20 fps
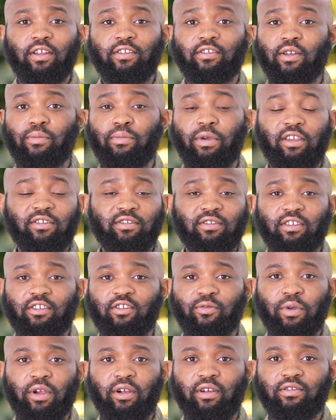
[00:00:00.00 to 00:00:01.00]
this amazing
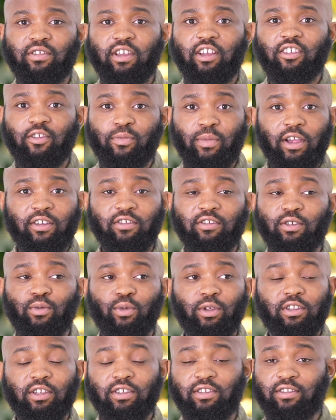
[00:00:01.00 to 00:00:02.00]
experience, especially
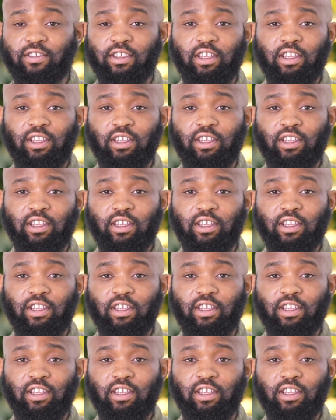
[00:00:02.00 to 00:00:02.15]
with this